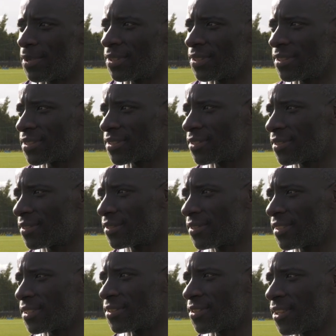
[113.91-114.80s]
but
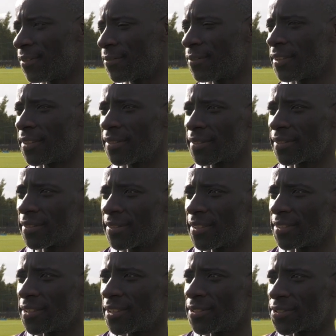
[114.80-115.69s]
there's
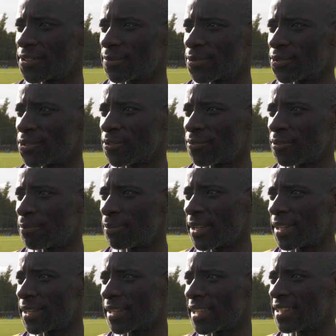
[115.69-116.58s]
no substitute for
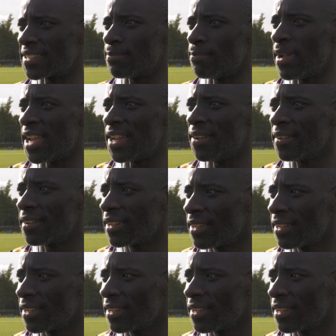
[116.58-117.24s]
playing against men